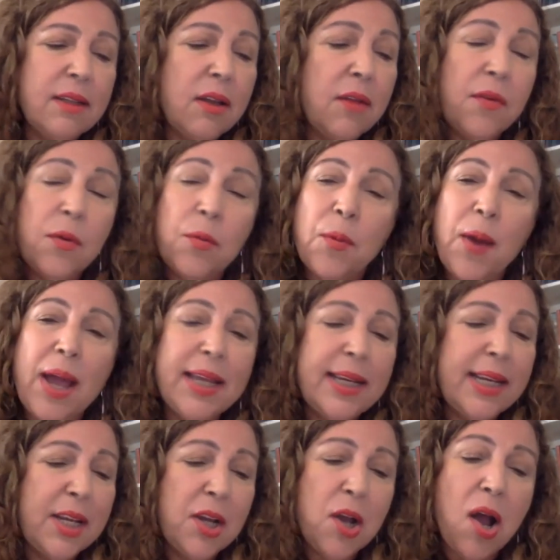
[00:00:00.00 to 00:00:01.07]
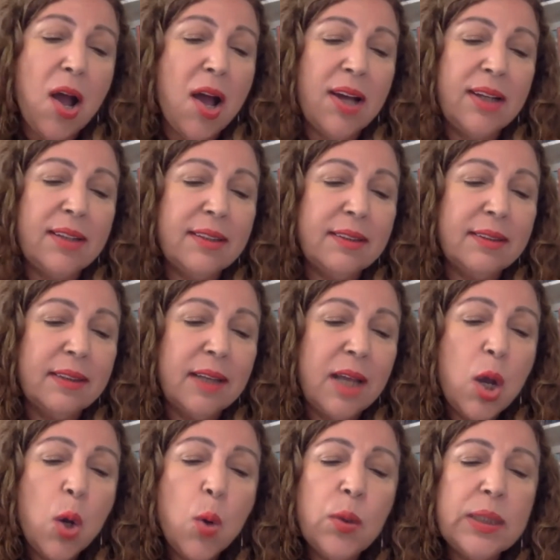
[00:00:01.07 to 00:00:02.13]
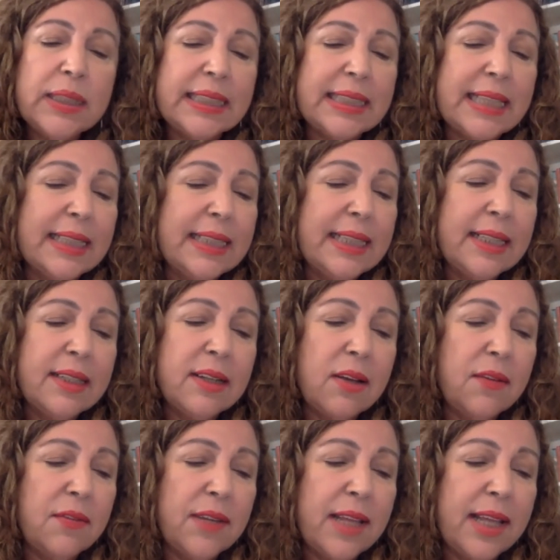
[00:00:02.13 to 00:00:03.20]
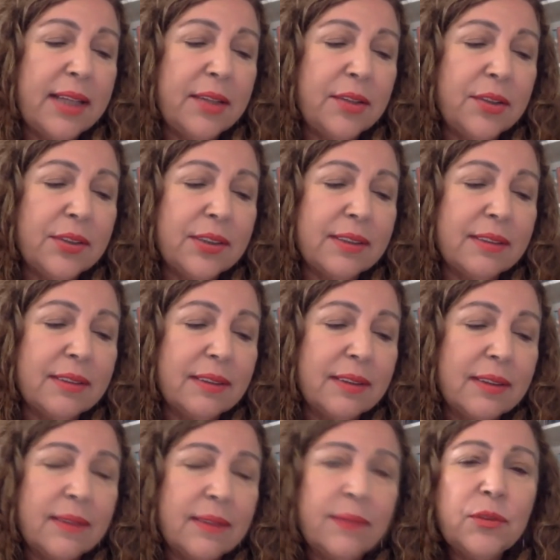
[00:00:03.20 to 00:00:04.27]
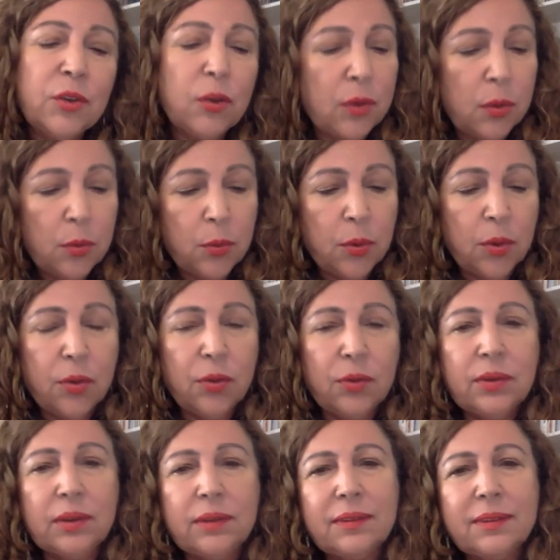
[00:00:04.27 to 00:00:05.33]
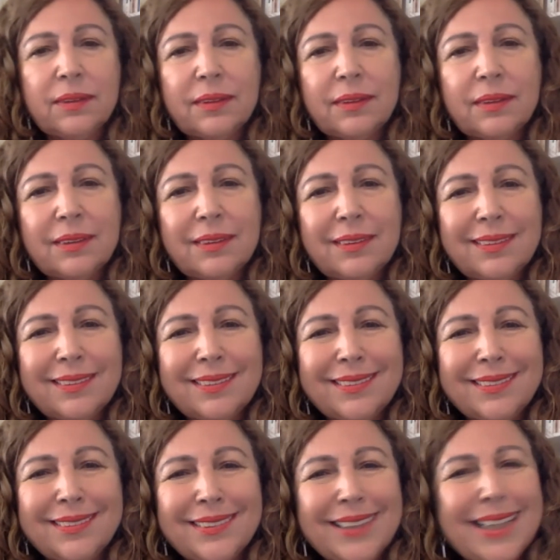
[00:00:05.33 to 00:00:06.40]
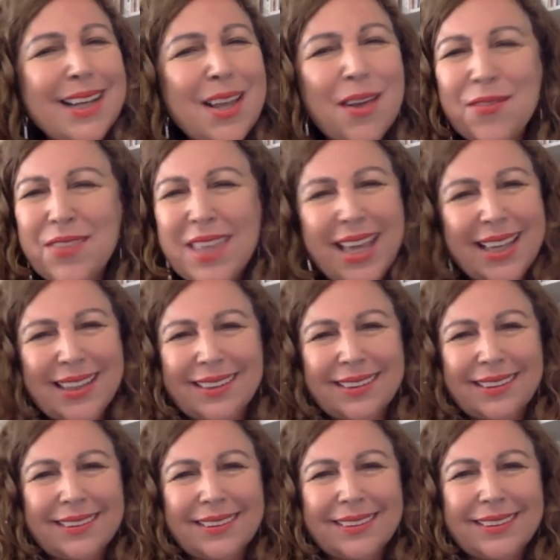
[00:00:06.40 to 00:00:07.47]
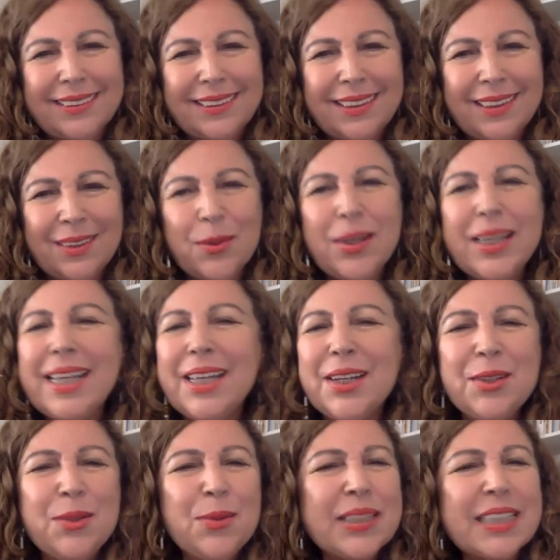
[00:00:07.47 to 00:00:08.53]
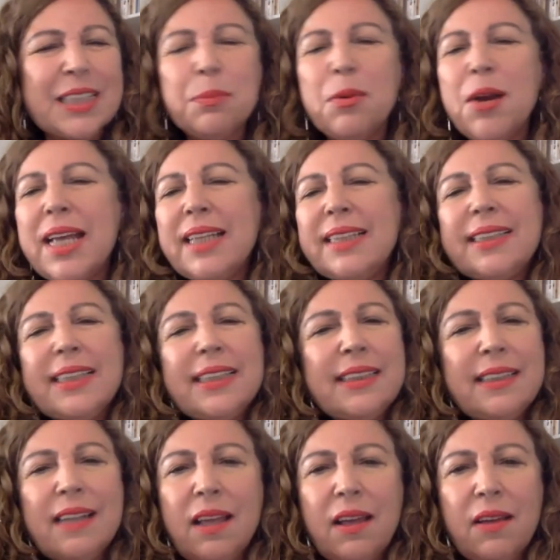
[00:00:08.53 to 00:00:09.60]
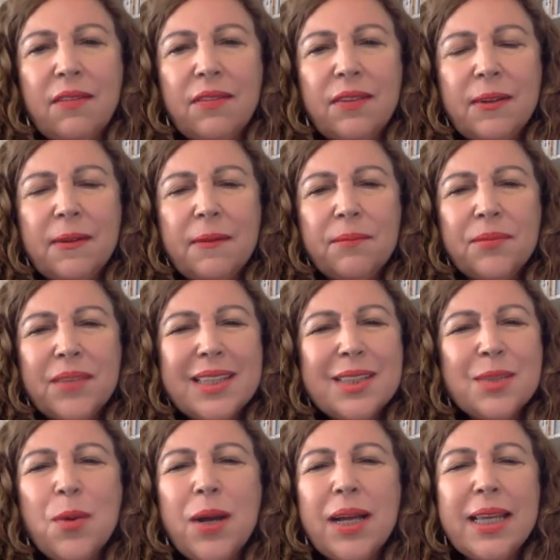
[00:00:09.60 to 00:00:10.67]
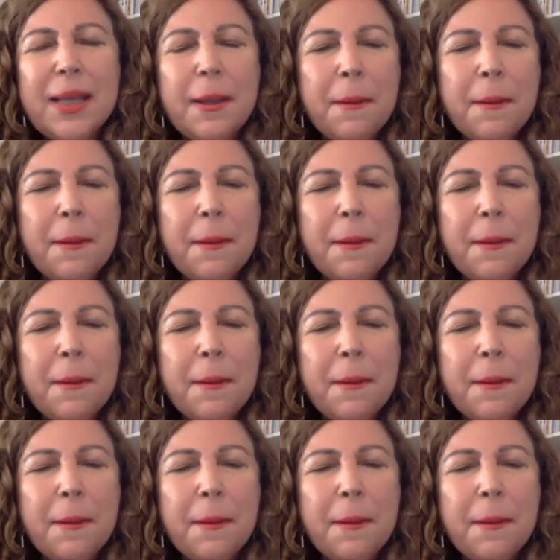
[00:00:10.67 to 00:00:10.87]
of a writing God who is sending love letters to the world. Love that. We're here to express this love. That's why